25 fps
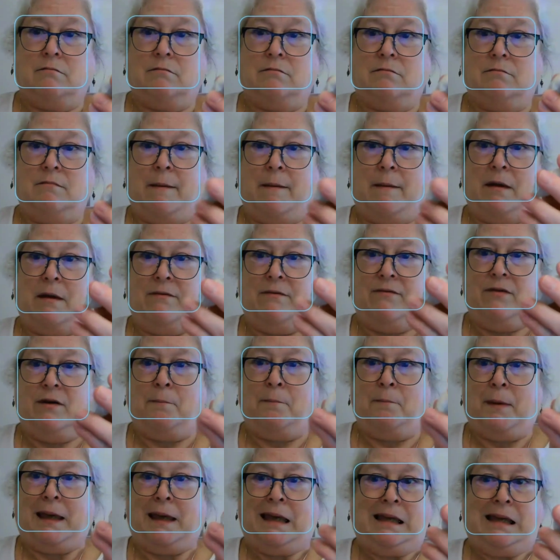maybe even
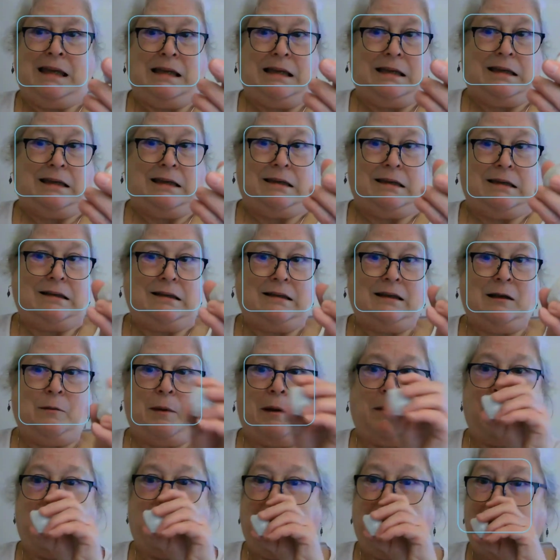pink, a little
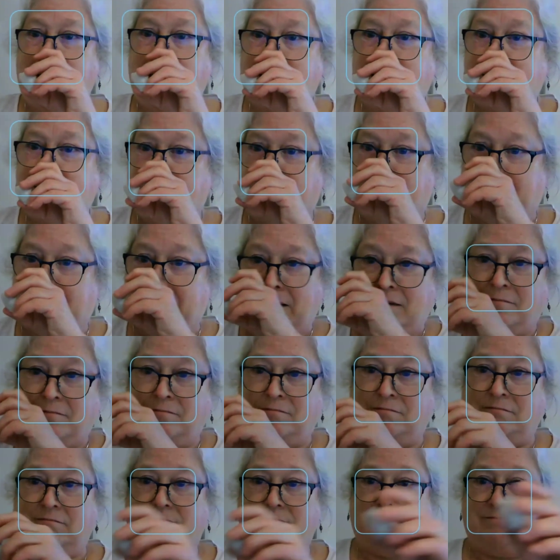bit pink, but
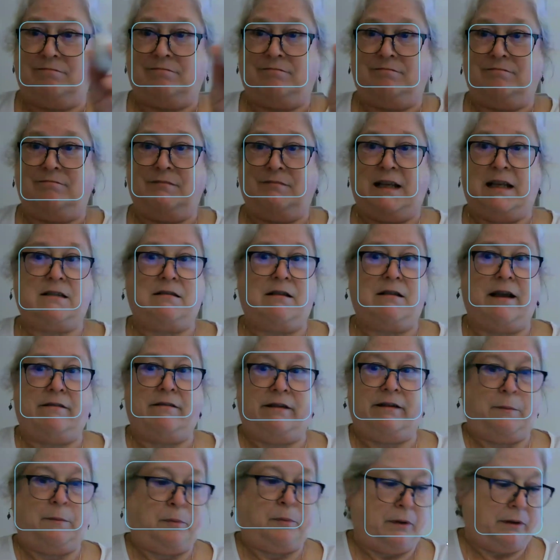less
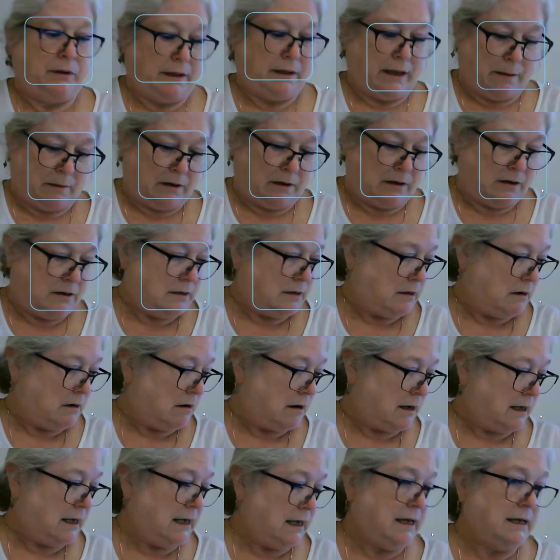likely to put them into our
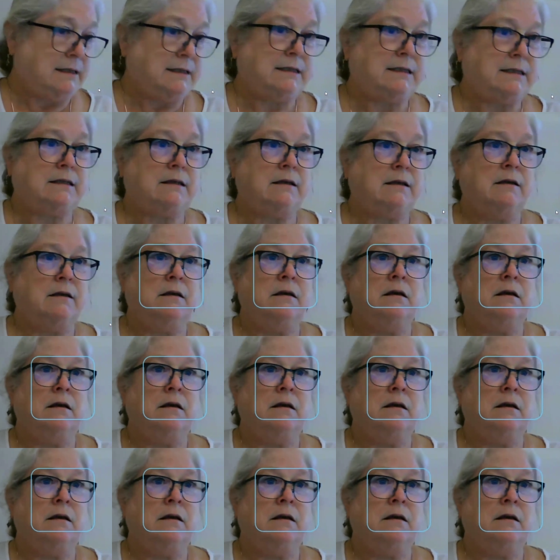kits.